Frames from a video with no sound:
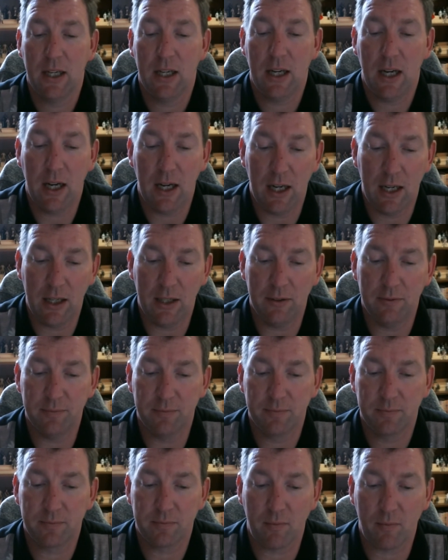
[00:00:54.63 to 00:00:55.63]

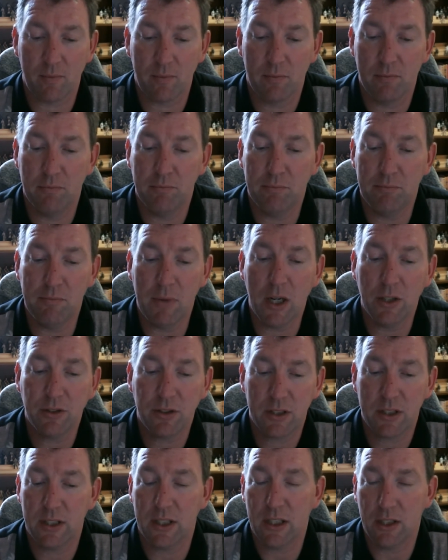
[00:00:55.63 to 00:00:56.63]
Um,
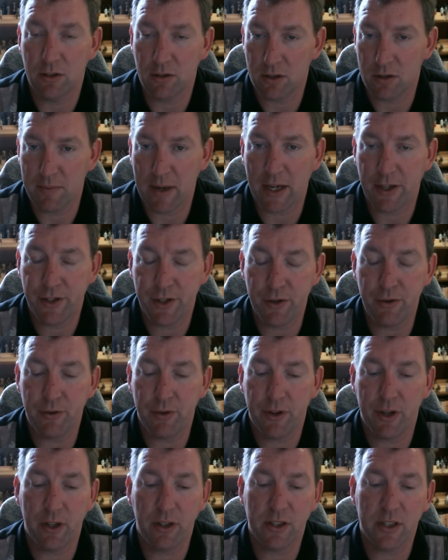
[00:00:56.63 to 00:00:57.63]
Most of those, about
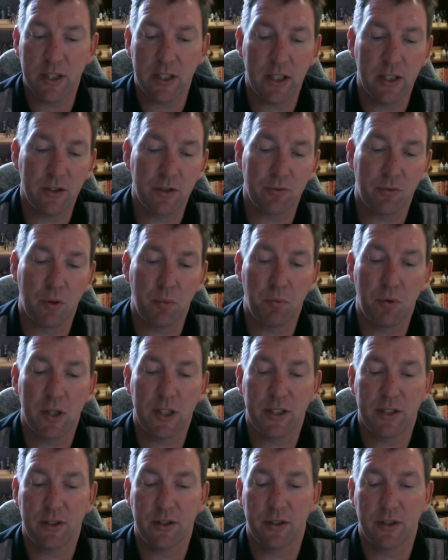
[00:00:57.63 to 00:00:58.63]
two-thirds of those, were
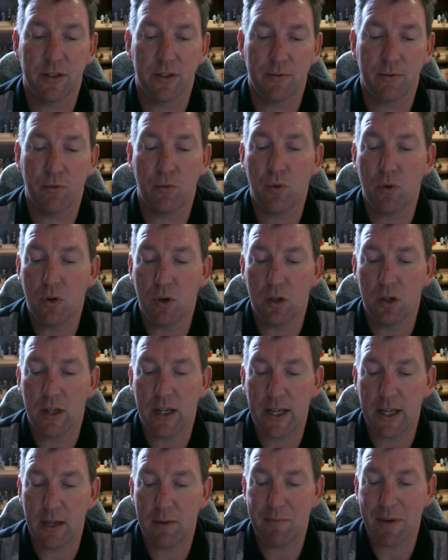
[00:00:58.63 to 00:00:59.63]
prisoners of war,
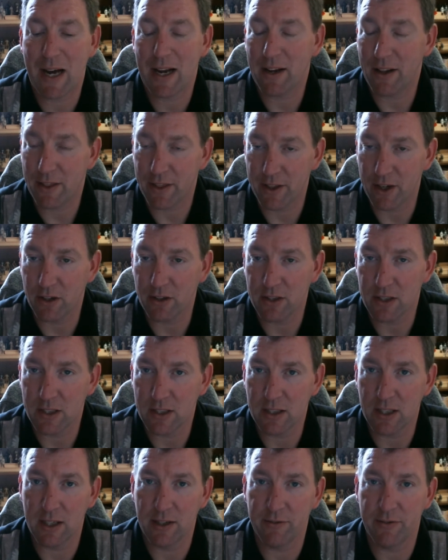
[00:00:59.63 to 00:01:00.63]
and about a third
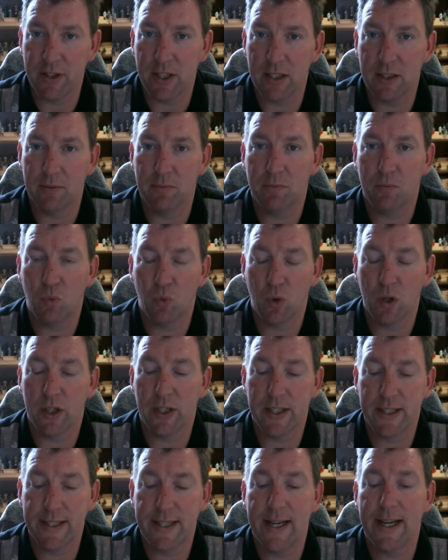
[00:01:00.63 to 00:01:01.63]
of them
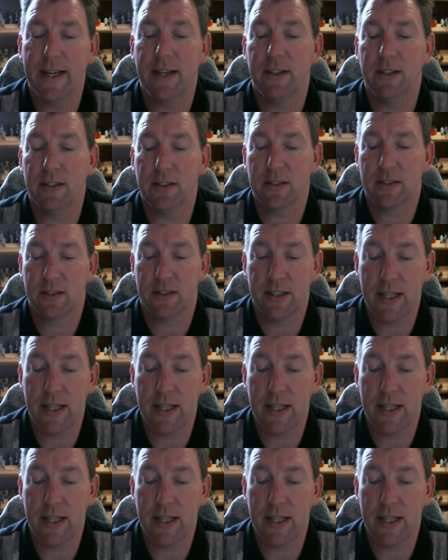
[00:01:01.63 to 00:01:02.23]
were debtors.